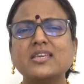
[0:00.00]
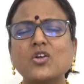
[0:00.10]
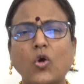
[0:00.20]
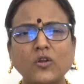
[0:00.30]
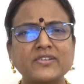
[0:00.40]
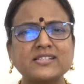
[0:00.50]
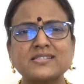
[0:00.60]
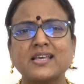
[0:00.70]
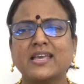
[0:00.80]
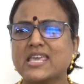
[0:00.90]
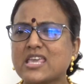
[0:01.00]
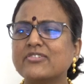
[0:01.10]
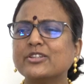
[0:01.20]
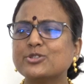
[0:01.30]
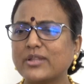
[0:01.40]
He always,
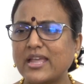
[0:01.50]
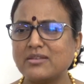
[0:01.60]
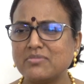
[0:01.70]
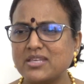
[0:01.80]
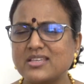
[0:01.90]
even to the enemy,